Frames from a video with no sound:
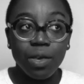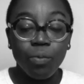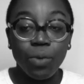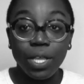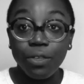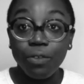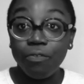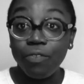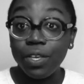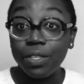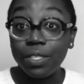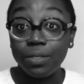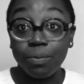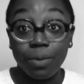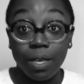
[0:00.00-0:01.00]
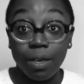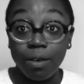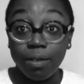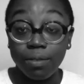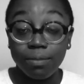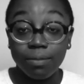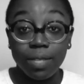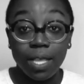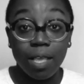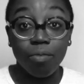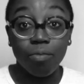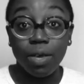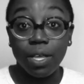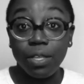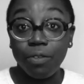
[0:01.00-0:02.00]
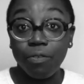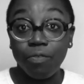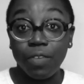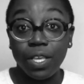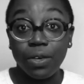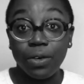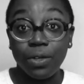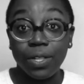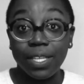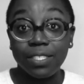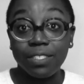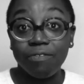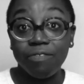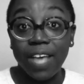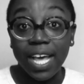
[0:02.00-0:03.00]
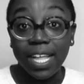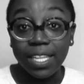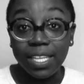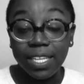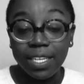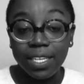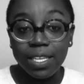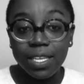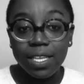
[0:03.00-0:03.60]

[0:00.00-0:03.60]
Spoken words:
What you feel is real and what you feel is valid,